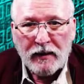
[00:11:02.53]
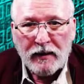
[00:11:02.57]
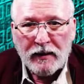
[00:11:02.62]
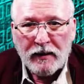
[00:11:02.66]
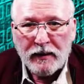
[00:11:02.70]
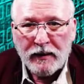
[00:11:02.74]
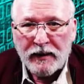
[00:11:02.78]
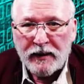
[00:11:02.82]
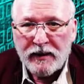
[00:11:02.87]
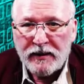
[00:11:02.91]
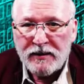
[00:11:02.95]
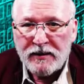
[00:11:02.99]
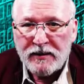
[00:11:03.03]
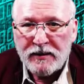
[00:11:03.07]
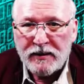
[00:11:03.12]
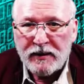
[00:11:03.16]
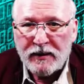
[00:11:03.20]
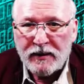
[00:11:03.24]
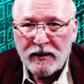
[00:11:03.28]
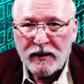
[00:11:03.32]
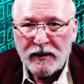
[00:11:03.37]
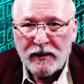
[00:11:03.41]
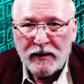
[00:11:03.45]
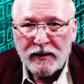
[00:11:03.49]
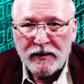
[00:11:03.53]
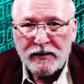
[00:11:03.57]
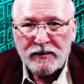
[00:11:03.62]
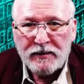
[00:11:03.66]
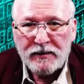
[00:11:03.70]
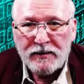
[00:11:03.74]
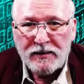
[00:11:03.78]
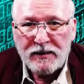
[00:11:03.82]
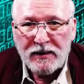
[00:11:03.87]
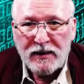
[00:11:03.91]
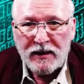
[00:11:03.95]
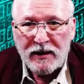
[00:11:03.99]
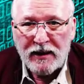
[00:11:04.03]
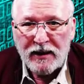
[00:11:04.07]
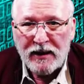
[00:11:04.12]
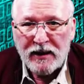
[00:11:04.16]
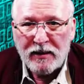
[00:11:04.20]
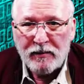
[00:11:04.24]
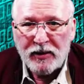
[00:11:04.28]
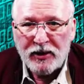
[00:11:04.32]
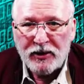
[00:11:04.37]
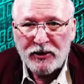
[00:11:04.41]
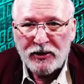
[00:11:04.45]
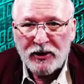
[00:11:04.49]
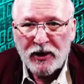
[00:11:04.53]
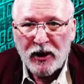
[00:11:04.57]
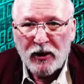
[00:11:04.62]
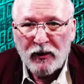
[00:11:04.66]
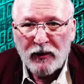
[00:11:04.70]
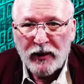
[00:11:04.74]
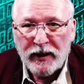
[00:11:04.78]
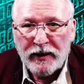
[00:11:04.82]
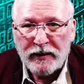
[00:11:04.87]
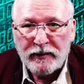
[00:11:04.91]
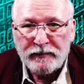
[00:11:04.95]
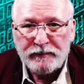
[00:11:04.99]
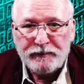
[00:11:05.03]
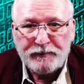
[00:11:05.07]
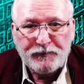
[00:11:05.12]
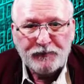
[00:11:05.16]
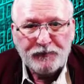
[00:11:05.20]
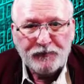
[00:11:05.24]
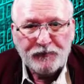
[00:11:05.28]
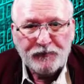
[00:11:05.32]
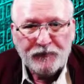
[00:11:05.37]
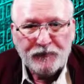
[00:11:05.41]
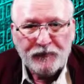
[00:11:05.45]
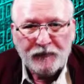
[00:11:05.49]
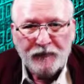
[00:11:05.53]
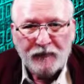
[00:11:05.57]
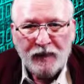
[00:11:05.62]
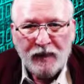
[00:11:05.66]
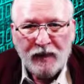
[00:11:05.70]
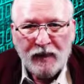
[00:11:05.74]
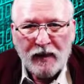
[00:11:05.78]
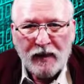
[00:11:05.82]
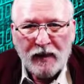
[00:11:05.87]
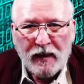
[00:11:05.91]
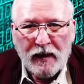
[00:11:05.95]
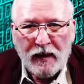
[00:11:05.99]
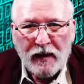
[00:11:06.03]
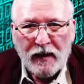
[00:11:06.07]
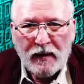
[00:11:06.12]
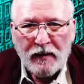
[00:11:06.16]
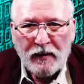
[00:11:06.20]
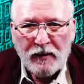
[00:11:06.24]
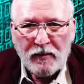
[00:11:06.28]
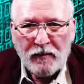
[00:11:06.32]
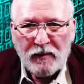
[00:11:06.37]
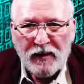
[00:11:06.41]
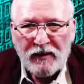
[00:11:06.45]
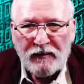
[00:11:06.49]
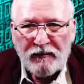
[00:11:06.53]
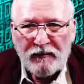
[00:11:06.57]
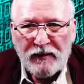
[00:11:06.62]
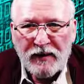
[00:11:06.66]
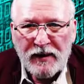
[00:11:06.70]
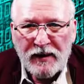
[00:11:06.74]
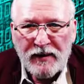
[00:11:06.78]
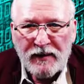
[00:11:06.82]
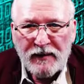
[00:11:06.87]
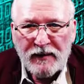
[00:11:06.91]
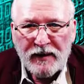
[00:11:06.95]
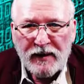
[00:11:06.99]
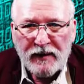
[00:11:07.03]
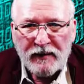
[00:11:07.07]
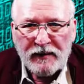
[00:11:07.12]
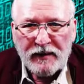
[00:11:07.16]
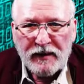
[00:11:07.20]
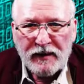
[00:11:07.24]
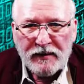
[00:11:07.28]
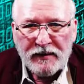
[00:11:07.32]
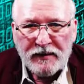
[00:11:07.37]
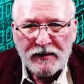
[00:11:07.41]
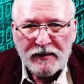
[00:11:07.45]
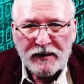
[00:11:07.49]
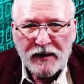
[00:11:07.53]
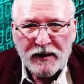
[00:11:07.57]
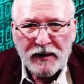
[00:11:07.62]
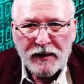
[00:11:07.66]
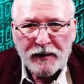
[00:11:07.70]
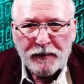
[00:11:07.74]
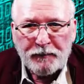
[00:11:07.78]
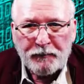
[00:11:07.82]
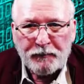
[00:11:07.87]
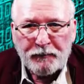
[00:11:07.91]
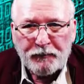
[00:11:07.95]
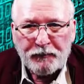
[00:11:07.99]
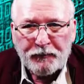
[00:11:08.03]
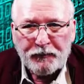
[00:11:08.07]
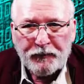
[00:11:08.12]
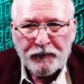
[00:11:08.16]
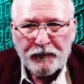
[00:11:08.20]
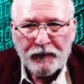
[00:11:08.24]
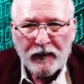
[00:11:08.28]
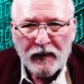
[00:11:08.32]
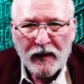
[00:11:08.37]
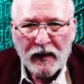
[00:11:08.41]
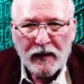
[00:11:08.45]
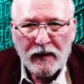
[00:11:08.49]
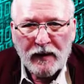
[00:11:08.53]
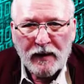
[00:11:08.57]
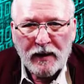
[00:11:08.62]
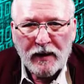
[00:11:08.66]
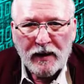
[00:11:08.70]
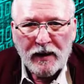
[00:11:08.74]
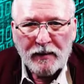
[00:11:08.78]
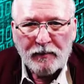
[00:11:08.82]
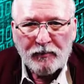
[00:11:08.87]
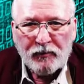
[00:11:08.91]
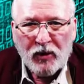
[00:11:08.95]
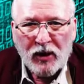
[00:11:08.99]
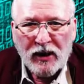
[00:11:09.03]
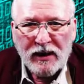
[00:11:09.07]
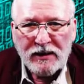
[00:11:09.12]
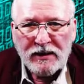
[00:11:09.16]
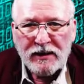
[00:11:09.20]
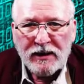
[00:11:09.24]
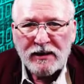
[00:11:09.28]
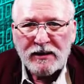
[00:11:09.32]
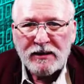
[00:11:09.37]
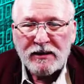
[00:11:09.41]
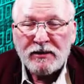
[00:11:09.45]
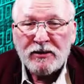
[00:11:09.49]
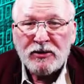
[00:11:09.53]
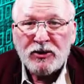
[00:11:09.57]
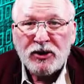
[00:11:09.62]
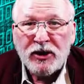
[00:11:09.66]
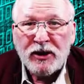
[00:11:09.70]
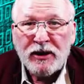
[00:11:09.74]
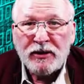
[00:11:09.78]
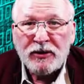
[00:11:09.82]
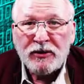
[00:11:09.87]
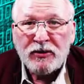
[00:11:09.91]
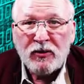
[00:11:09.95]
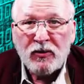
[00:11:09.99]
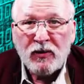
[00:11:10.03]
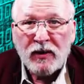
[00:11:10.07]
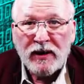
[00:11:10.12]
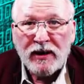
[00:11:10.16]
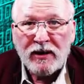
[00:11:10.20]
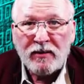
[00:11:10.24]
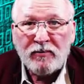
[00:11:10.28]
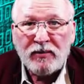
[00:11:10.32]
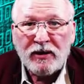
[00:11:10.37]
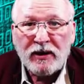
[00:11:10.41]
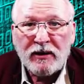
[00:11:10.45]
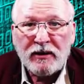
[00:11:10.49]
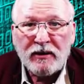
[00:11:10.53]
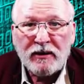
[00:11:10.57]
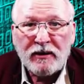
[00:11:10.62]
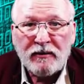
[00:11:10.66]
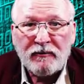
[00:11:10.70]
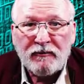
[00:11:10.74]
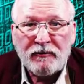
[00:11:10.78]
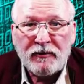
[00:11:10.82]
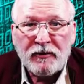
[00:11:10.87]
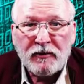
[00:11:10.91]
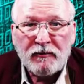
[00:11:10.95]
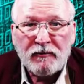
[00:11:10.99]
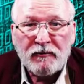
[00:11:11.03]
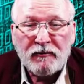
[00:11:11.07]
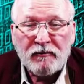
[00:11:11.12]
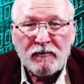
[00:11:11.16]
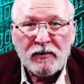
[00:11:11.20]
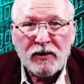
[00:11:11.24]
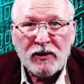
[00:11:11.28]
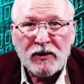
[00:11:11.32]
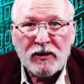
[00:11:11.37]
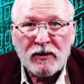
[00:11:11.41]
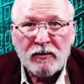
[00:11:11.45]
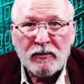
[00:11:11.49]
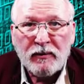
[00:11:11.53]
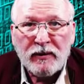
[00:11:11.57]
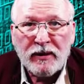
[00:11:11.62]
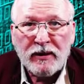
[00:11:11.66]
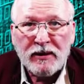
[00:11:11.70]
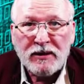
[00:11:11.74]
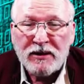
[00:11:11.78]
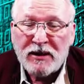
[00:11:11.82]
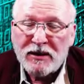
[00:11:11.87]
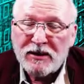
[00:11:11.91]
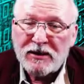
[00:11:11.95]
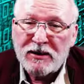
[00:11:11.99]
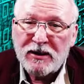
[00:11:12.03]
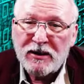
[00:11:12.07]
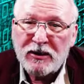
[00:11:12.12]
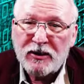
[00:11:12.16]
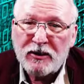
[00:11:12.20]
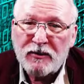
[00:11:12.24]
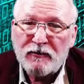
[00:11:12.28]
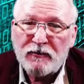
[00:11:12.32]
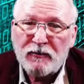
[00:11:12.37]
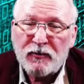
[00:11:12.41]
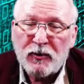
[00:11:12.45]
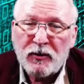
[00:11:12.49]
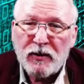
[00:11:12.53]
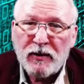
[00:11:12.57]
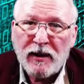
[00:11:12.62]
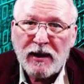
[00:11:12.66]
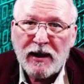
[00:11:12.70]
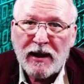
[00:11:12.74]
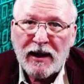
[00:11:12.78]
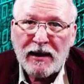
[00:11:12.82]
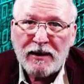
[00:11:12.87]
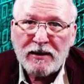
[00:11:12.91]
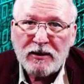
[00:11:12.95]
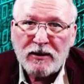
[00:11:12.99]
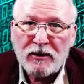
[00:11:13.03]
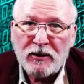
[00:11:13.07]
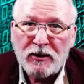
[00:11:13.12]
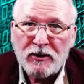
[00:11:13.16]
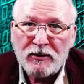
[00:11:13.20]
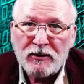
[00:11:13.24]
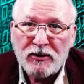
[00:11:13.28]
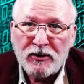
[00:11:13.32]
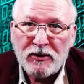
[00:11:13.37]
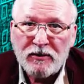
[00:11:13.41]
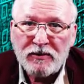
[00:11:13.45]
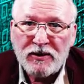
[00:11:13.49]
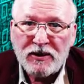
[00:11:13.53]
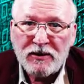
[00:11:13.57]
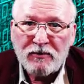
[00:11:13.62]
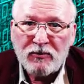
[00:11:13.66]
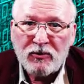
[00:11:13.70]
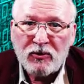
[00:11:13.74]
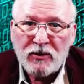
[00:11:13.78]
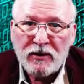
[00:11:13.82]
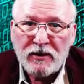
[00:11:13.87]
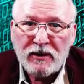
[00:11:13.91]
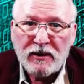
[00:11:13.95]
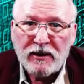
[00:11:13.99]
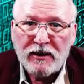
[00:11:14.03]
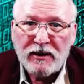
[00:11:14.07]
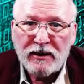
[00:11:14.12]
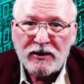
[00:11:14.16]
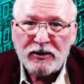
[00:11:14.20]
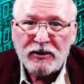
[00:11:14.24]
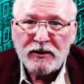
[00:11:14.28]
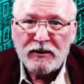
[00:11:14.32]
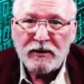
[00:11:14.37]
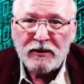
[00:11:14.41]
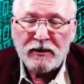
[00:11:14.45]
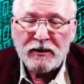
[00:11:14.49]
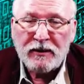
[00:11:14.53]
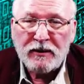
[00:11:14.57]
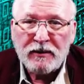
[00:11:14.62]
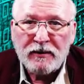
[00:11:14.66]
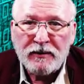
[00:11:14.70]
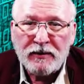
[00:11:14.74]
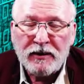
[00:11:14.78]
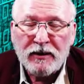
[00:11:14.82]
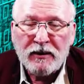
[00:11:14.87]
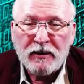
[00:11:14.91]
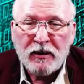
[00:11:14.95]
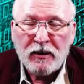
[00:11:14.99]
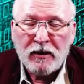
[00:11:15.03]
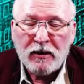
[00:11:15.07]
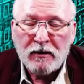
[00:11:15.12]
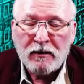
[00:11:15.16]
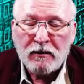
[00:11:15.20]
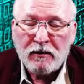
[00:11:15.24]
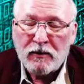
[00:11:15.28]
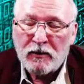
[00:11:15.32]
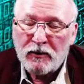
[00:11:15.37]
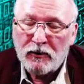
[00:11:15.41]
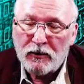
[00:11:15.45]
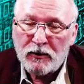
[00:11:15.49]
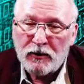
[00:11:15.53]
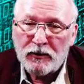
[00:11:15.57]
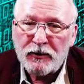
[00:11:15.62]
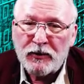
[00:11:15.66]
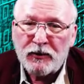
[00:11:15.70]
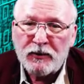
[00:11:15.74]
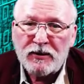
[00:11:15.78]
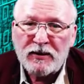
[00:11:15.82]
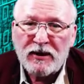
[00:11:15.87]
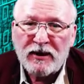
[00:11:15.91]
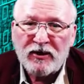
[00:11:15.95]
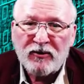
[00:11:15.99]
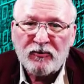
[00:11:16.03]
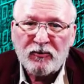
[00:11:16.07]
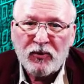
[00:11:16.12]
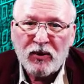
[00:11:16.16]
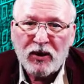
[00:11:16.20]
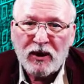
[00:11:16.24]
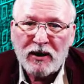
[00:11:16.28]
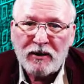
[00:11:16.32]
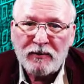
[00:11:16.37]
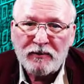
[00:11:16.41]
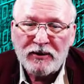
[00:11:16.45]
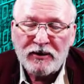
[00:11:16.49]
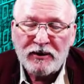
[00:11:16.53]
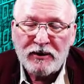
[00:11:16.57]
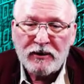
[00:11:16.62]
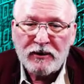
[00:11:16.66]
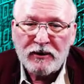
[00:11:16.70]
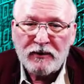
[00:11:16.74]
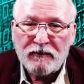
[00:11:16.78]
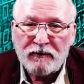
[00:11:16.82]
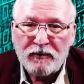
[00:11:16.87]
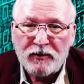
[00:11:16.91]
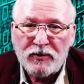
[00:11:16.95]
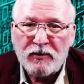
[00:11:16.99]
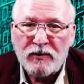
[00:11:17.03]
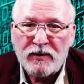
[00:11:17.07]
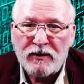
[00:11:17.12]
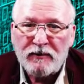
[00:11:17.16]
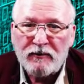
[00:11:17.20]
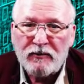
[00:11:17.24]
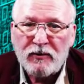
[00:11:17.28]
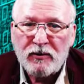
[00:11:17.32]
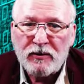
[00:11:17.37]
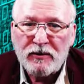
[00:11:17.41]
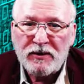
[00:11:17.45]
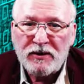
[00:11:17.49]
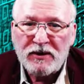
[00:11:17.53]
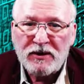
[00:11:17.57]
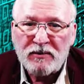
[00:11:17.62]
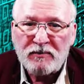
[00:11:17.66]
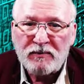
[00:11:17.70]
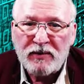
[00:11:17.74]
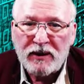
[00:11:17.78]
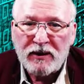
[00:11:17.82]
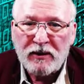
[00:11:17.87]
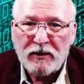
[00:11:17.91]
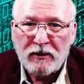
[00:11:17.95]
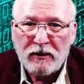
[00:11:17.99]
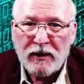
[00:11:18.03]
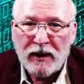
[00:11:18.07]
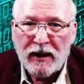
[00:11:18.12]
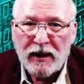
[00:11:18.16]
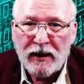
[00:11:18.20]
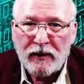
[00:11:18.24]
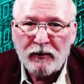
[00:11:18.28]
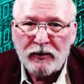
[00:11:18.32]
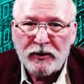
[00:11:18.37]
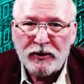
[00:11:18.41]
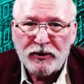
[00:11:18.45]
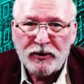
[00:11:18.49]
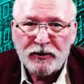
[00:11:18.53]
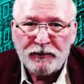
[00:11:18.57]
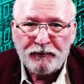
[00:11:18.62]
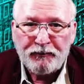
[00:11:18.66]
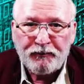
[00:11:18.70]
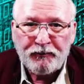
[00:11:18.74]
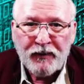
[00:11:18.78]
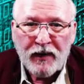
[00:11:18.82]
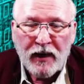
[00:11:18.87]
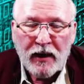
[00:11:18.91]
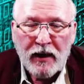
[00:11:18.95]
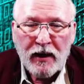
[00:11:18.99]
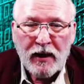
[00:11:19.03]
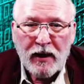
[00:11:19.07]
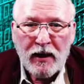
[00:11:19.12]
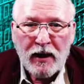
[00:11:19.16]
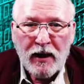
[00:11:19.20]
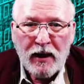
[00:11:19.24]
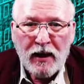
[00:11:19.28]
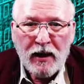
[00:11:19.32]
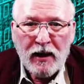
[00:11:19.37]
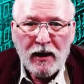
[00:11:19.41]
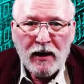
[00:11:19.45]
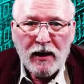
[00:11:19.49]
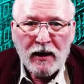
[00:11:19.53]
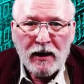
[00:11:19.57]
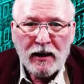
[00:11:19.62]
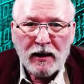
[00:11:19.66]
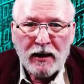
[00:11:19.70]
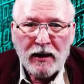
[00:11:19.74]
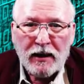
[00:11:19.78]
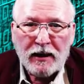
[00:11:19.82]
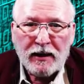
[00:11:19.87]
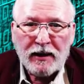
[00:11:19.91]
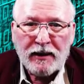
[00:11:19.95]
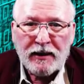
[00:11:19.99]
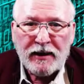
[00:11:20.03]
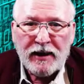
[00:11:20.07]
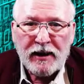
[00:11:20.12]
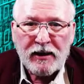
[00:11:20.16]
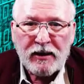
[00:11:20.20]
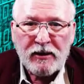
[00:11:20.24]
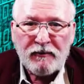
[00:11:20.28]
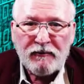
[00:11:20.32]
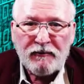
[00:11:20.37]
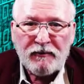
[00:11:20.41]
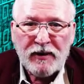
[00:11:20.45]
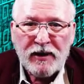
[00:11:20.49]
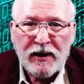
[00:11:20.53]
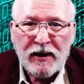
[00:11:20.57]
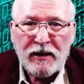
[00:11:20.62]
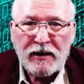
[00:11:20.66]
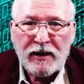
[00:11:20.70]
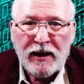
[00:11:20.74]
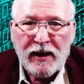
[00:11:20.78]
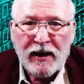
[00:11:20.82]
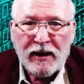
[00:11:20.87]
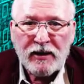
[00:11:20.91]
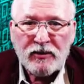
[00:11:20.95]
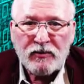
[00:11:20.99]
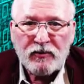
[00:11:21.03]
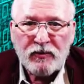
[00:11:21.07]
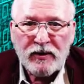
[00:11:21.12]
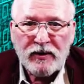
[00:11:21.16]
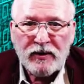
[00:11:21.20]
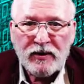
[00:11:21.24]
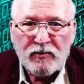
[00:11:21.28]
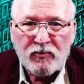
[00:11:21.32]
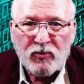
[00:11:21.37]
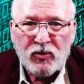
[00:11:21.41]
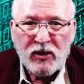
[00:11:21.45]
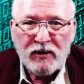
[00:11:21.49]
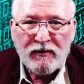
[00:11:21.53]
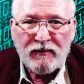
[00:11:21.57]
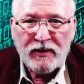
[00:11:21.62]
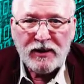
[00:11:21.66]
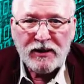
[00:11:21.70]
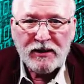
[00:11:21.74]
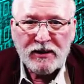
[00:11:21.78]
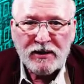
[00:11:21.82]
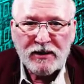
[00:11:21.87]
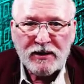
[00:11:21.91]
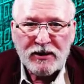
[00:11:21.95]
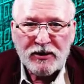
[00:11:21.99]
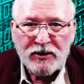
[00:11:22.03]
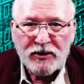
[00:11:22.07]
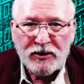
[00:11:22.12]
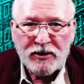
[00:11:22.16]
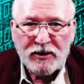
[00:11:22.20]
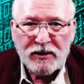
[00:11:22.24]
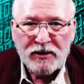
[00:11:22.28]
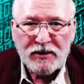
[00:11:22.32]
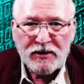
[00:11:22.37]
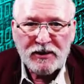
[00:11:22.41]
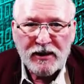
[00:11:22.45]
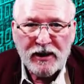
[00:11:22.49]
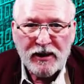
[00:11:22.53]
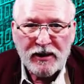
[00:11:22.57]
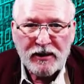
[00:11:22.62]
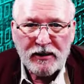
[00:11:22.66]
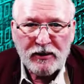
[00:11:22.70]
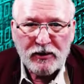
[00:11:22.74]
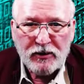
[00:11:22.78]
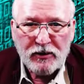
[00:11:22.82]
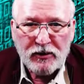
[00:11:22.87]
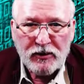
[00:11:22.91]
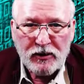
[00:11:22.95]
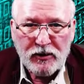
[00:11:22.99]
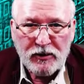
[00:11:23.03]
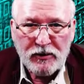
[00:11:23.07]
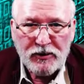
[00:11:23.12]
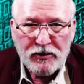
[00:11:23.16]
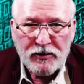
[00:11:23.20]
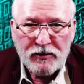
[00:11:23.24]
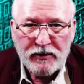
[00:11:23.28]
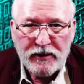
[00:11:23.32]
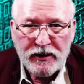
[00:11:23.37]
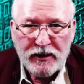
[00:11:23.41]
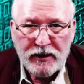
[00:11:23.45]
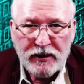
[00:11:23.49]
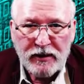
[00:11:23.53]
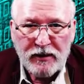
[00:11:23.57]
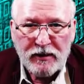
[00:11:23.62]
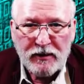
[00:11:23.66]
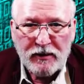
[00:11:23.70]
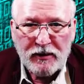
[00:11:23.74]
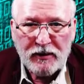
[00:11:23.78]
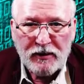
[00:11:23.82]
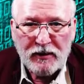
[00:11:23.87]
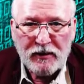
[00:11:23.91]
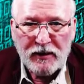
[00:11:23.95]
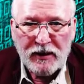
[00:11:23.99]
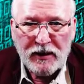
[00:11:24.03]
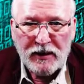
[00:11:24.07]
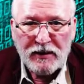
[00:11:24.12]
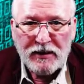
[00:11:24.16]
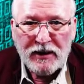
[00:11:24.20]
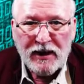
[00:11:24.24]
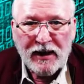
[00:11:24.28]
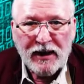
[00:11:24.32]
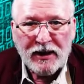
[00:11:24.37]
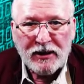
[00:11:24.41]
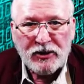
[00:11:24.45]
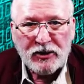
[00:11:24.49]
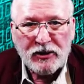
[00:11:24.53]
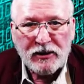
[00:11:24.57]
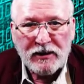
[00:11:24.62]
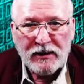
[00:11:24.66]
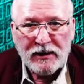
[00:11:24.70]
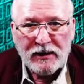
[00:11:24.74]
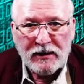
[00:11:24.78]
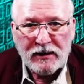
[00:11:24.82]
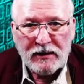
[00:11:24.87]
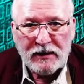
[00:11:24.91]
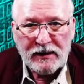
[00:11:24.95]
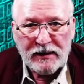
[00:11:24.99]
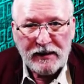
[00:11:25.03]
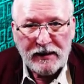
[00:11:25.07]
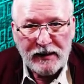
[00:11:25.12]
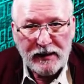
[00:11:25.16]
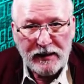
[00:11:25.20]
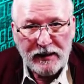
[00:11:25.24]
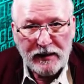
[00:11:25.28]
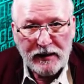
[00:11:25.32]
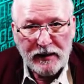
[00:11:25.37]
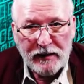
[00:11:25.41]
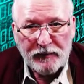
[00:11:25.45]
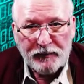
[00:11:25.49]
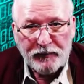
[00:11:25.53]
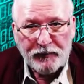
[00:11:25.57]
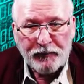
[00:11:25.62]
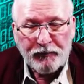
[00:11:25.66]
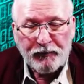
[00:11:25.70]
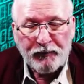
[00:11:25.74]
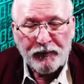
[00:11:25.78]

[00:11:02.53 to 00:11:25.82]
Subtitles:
gets the CD image going. And you may find that this process has changed quite a bit. If you're familiar with the 1604, the last long-term supported edition, there are a whole new set of prompts here. The first one, of course, is pick your language. Now you find, as with the previous editions, that your cursor here, you need to actually click in